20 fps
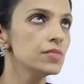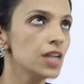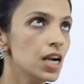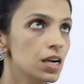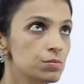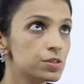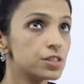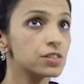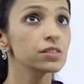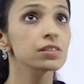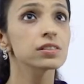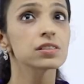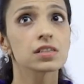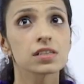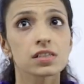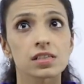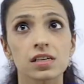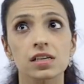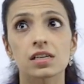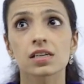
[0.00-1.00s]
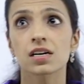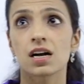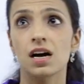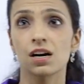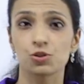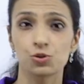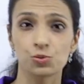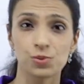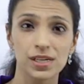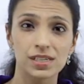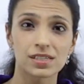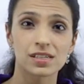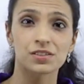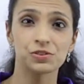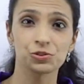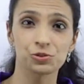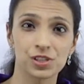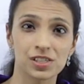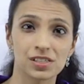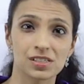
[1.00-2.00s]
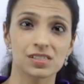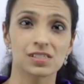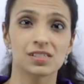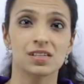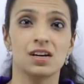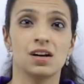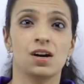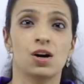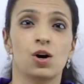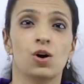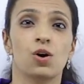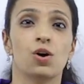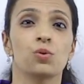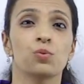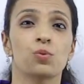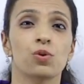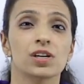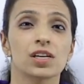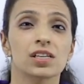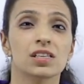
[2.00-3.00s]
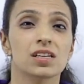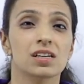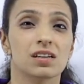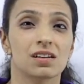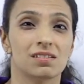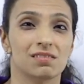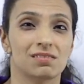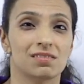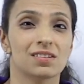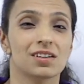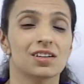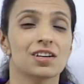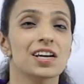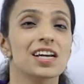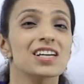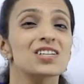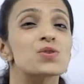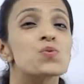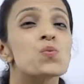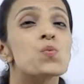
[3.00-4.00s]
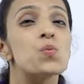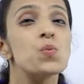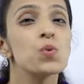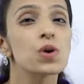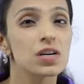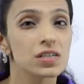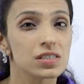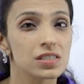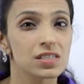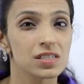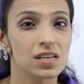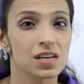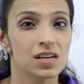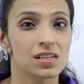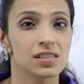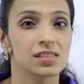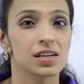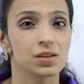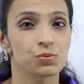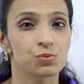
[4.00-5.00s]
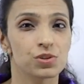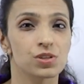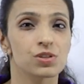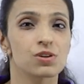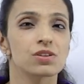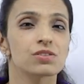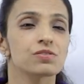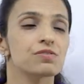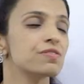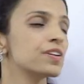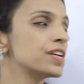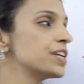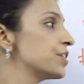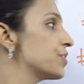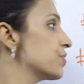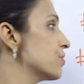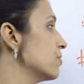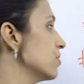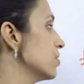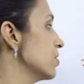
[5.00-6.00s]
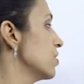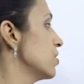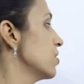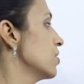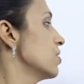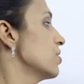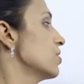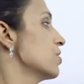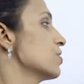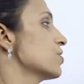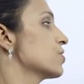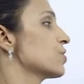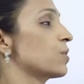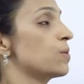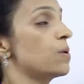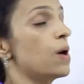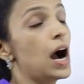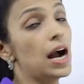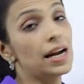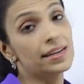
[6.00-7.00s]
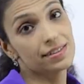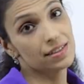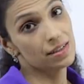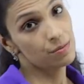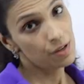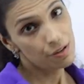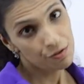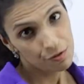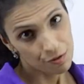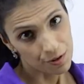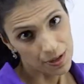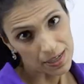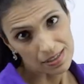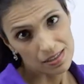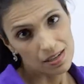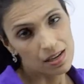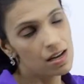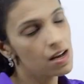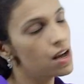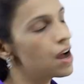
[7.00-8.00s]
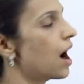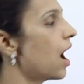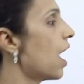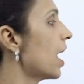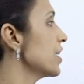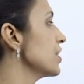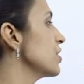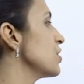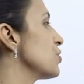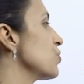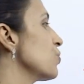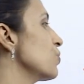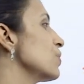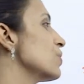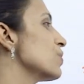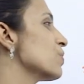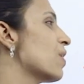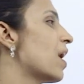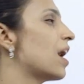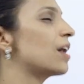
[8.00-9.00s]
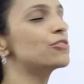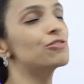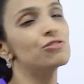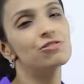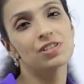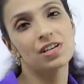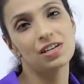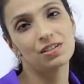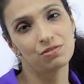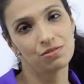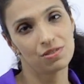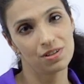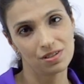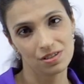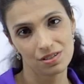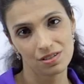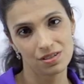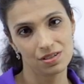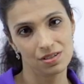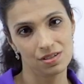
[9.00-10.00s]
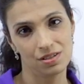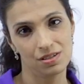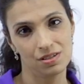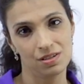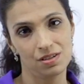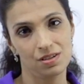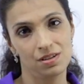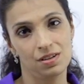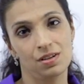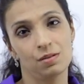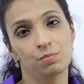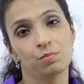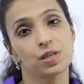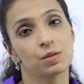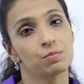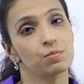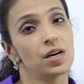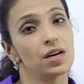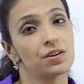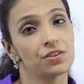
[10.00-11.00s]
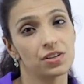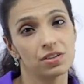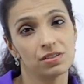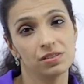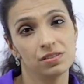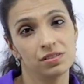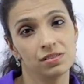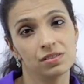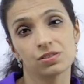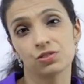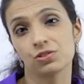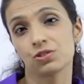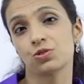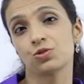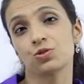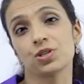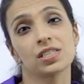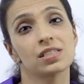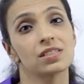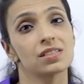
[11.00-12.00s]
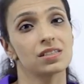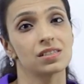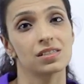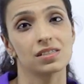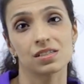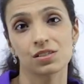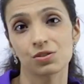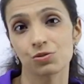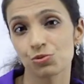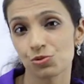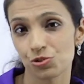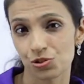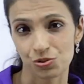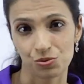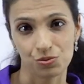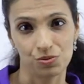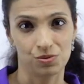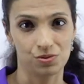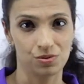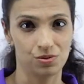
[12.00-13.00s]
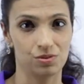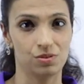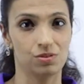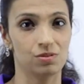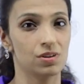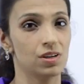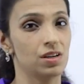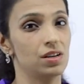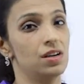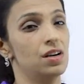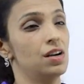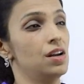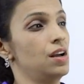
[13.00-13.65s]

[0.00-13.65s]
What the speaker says: I'm still thinking, how do I tell you this? Or what are the correct words that would not offend you? So I tell my friend, I don't know how to tell you this, but Maria, your dress doesn't suit you, okay?